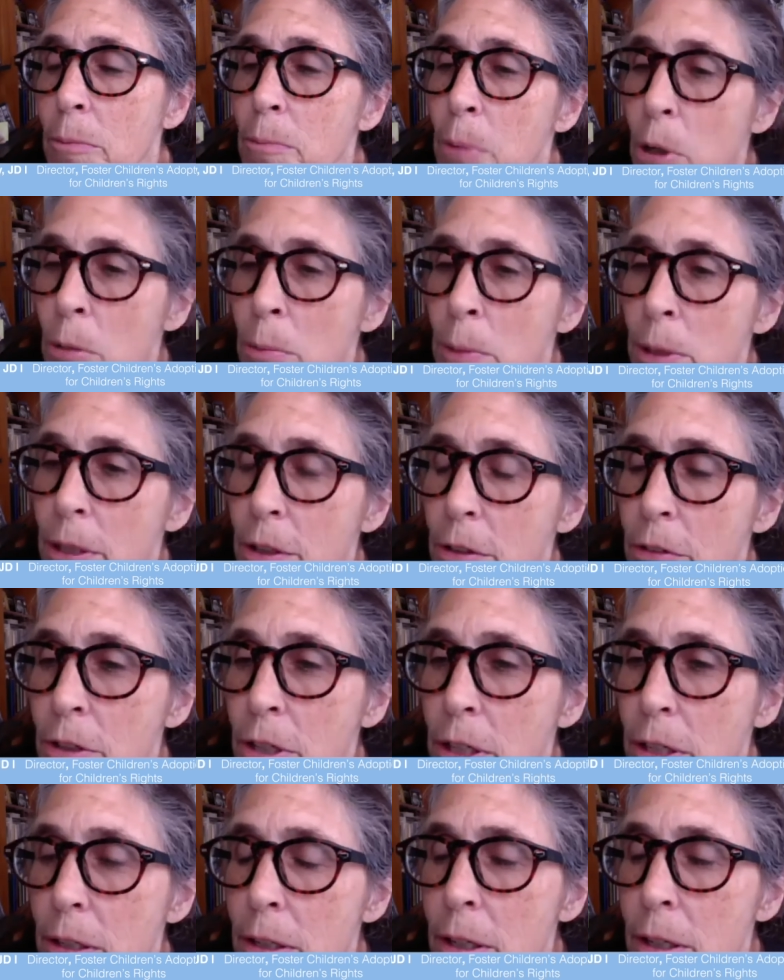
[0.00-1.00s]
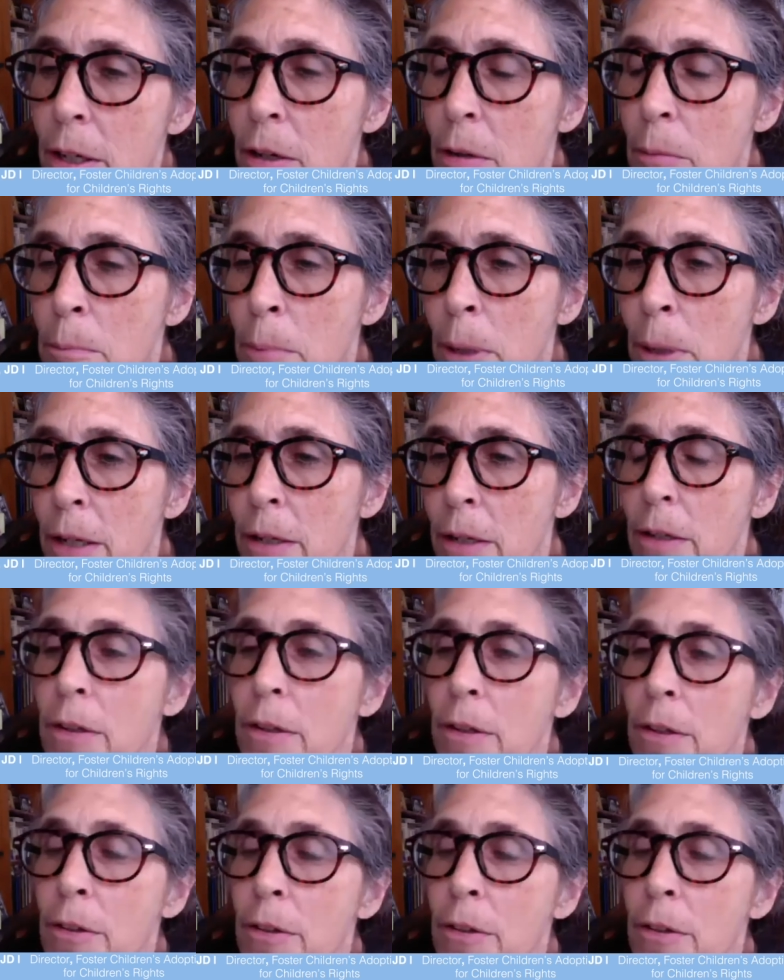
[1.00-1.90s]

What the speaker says: permanency, but the